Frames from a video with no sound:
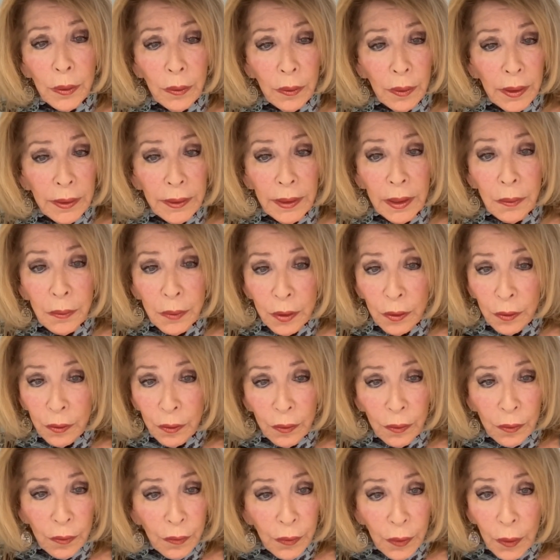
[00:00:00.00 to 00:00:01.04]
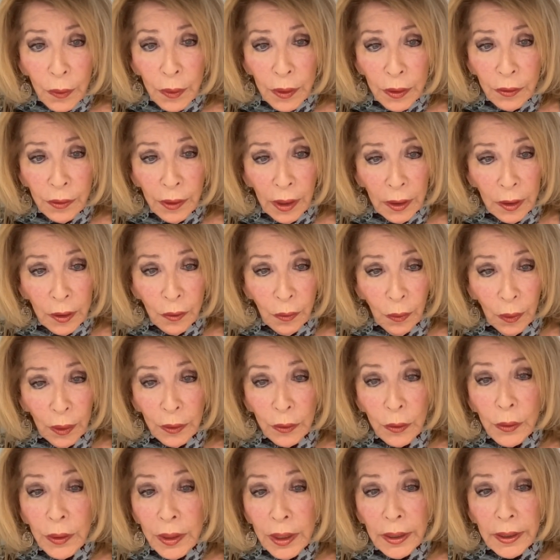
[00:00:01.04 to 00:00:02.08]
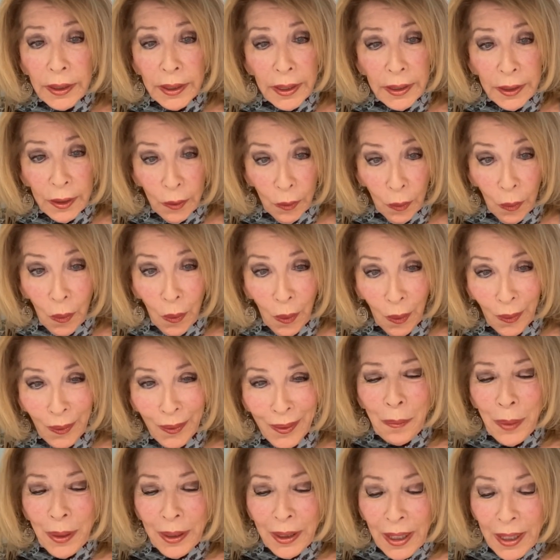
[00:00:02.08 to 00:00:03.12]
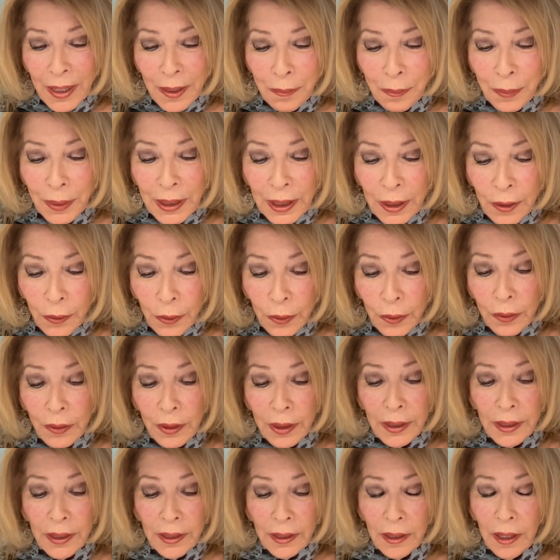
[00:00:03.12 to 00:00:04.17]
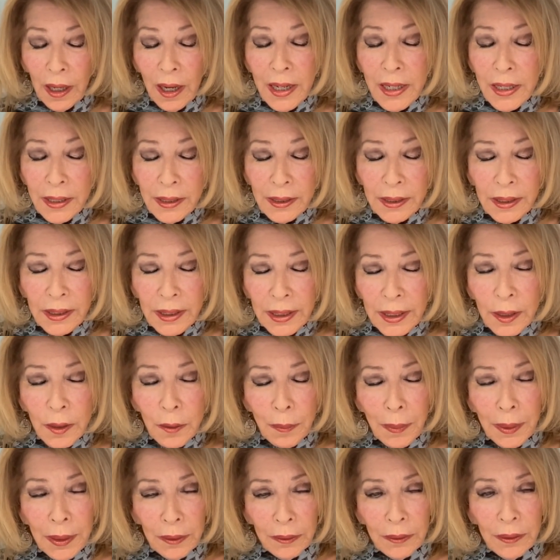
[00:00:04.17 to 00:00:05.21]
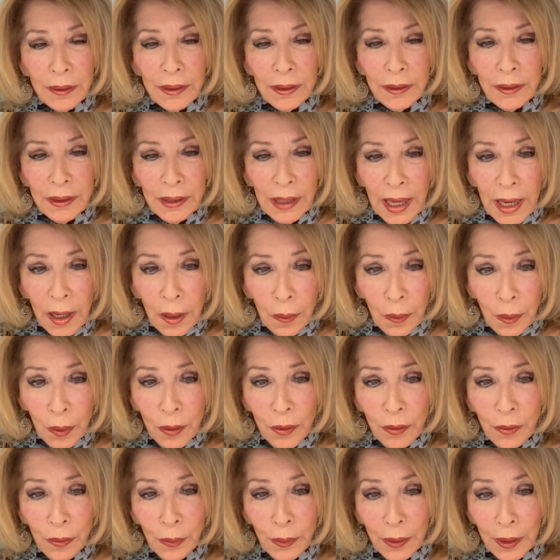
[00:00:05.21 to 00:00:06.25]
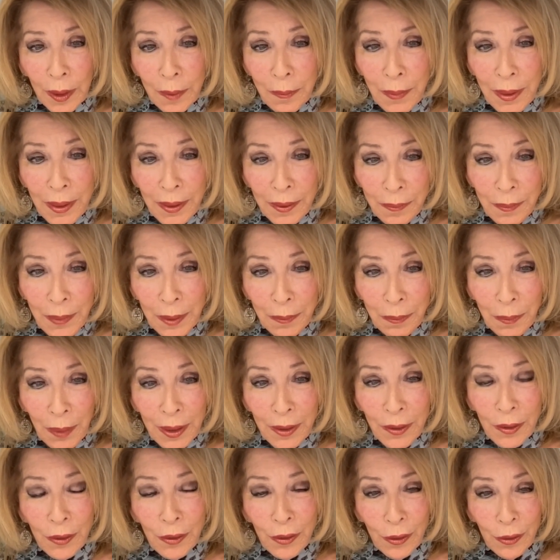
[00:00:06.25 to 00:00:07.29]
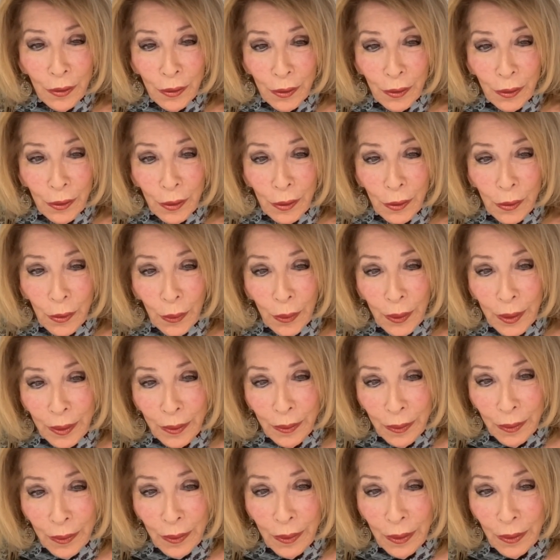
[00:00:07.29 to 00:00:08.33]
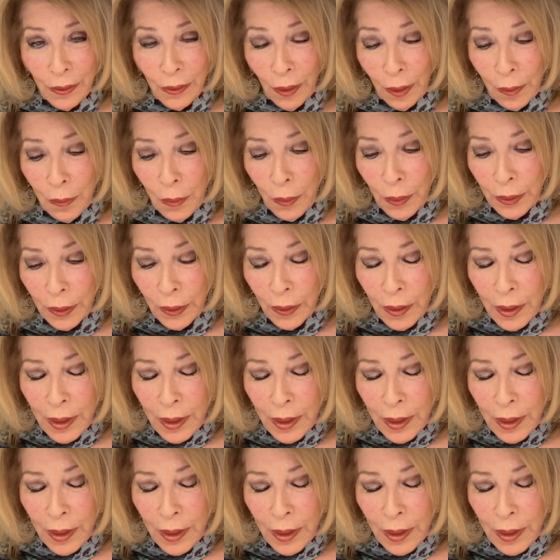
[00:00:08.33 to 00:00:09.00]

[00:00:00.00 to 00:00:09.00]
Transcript: And that was very satisfying. You can't get it all, but I do think I didn't think about hours when I made my decision to join Time Warner.